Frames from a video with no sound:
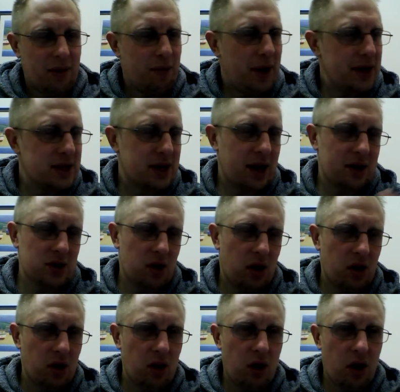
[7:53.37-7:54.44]
Pascal's got a
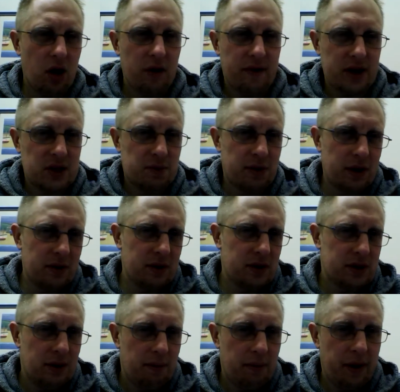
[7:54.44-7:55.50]
lot of
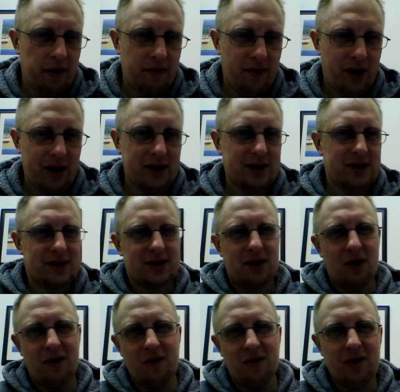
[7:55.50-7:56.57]
experience in big fights.
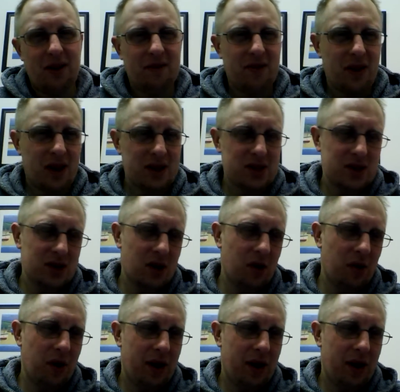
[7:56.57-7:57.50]
Kovalev less so.